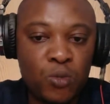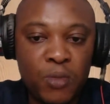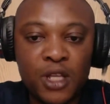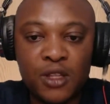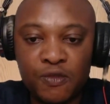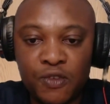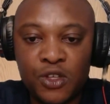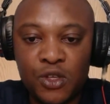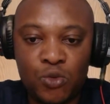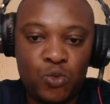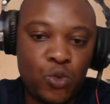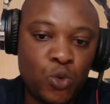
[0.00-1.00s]
we make the
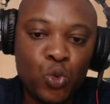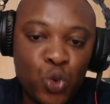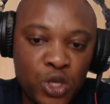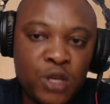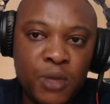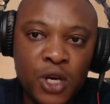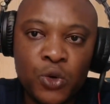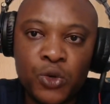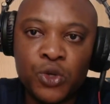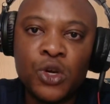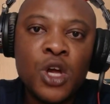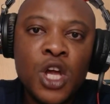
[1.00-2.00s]
video, we'll email
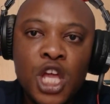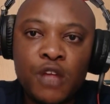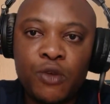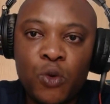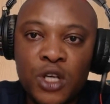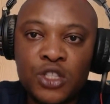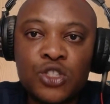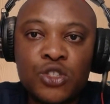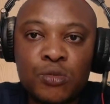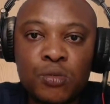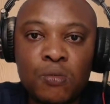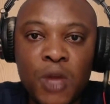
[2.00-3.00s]
you. If you want
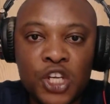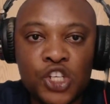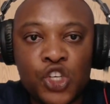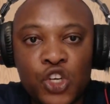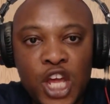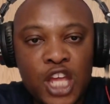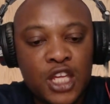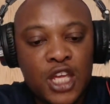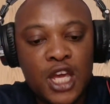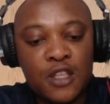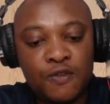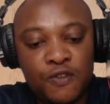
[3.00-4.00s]
to make sure that you
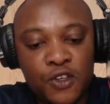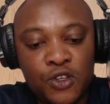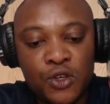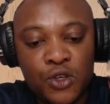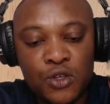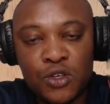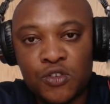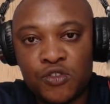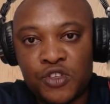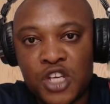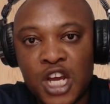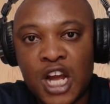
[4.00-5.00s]
get the video, you
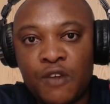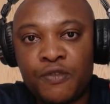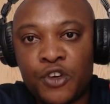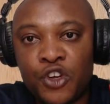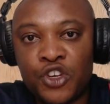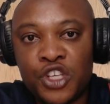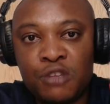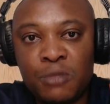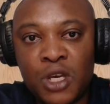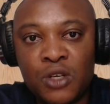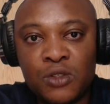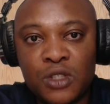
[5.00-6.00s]
should check out for your
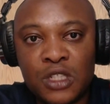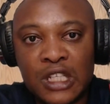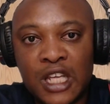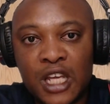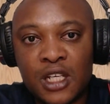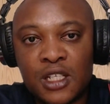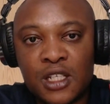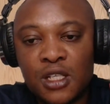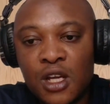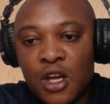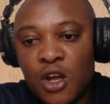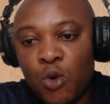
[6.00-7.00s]
email in the links.
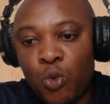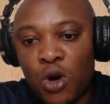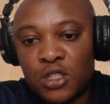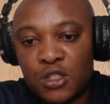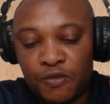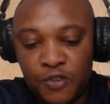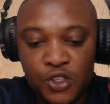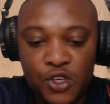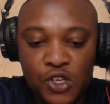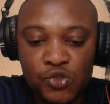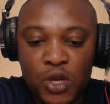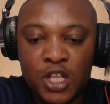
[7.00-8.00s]
Once the video
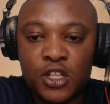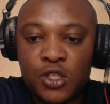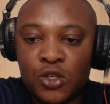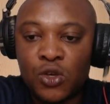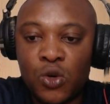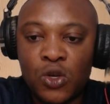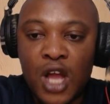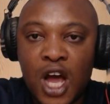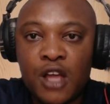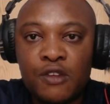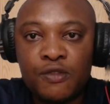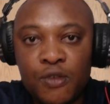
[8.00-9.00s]
is ready to go
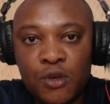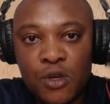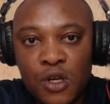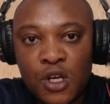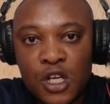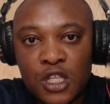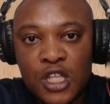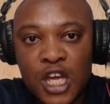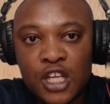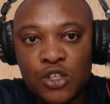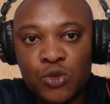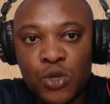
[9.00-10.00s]
live,
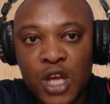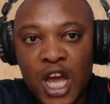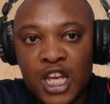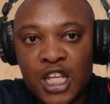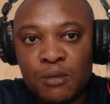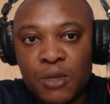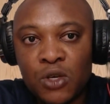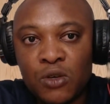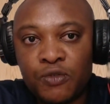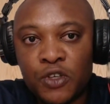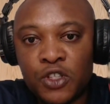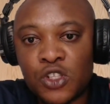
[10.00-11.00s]
then you get an email.
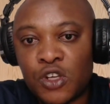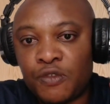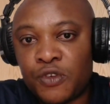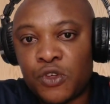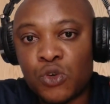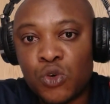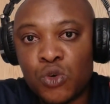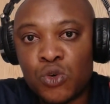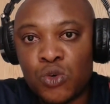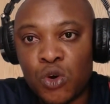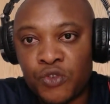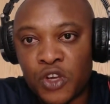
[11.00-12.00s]
For those of you
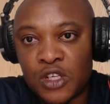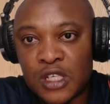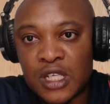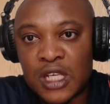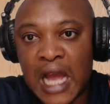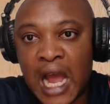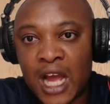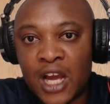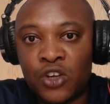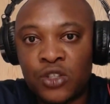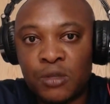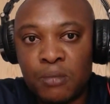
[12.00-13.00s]
who obviously are on the